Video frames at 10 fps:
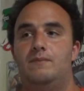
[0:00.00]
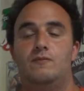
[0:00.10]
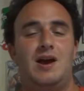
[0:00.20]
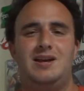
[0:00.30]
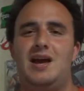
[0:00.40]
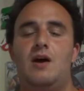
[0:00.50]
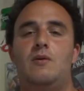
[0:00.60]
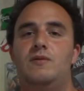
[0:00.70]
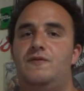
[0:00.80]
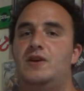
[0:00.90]
right now
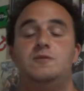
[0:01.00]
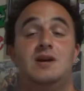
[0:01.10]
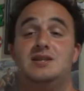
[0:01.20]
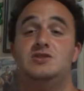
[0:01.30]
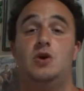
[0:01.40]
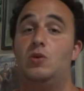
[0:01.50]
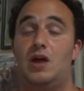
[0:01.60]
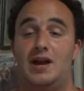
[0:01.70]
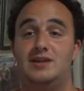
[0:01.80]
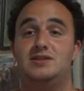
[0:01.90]
the Facebook has no
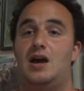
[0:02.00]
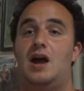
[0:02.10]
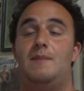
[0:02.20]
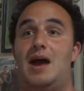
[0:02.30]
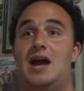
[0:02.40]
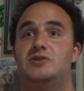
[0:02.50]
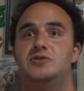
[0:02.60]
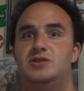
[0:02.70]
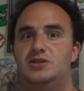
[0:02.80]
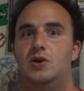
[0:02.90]
likes. I'm
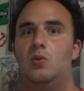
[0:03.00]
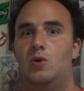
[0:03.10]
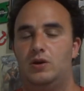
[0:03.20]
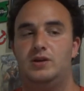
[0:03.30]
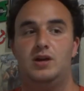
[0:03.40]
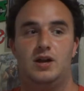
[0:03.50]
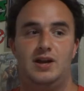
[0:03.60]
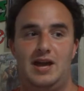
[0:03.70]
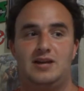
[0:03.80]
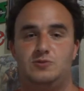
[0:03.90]
actually still working on
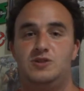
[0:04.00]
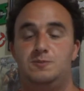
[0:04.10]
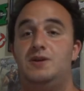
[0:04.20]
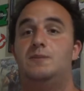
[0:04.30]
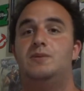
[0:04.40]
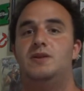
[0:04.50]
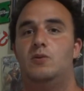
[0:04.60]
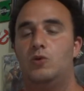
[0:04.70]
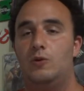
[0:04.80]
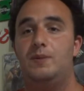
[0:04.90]
it as we speak, but there
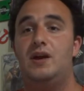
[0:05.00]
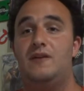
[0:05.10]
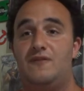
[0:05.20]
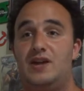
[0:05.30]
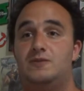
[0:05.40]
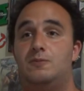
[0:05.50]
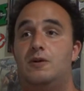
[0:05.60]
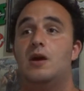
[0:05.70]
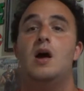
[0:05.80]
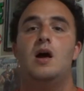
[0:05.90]
will be a
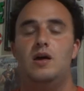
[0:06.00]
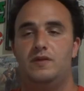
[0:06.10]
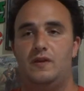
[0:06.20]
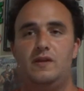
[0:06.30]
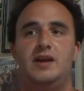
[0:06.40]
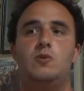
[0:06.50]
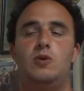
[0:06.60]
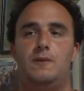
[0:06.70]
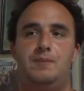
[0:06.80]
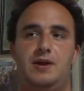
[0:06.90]
Facebook. The link
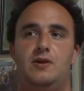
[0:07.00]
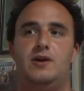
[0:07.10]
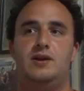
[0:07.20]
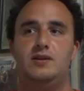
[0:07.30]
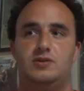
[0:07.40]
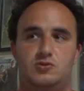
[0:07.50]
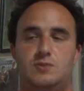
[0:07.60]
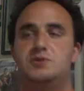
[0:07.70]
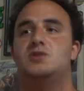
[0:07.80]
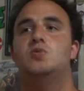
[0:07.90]
will appear in the
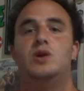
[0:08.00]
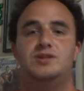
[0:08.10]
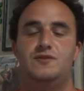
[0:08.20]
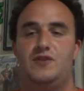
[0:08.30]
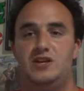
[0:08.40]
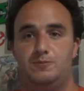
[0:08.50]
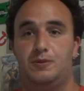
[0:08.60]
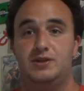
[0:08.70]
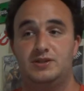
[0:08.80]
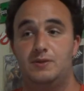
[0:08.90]
descriptions once the
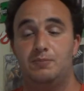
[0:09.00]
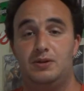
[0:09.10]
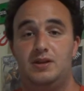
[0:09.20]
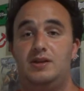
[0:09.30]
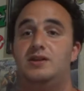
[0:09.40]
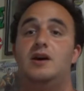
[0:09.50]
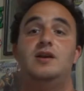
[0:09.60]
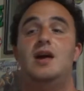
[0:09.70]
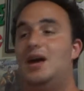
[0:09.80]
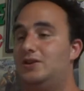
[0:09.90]
Facebook is completely
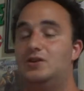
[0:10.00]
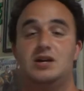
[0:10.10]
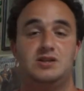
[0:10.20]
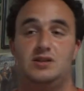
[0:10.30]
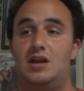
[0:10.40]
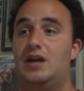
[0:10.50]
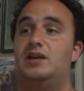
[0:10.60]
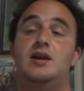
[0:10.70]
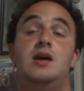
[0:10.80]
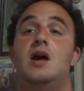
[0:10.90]
done, and you guys can
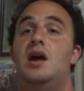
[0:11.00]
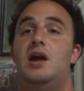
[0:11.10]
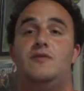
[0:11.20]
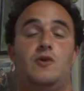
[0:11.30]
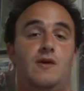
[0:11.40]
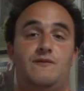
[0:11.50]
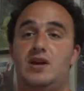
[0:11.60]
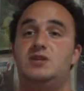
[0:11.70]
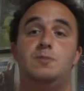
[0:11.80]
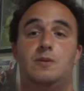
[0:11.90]
like it. If you're on
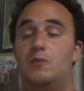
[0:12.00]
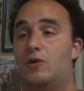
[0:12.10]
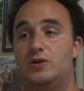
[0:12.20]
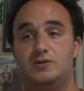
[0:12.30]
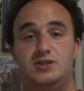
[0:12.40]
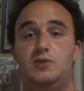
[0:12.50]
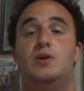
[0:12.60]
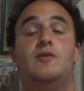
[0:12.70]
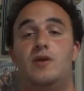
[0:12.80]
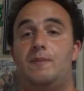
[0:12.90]
Facebook more, you'll see
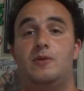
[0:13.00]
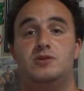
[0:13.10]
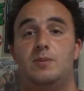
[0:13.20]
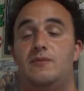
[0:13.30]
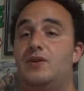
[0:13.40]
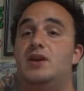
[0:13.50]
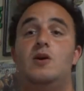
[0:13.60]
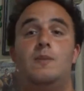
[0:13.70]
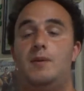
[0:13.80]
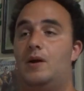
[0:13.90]
whenever I post up a video.
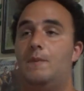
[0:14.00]
Maybe I'll